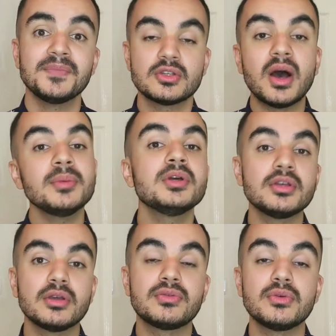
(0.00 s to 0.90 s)
So I'm going
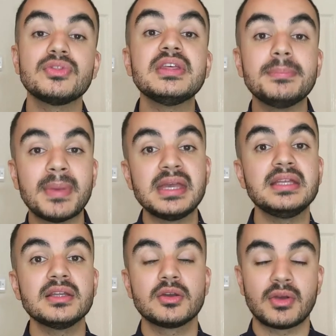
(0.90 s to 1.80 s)
to go through the
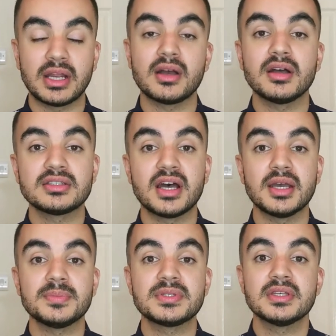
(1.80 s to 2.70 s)
main credit card
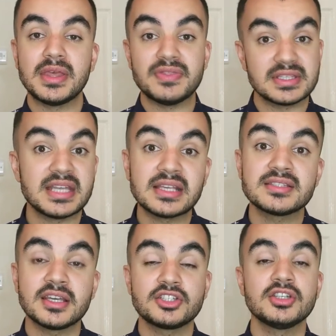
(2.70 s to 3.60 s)
types in this next
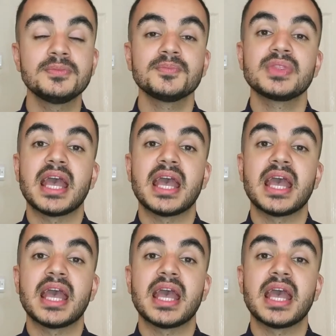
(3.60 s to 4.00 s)
section,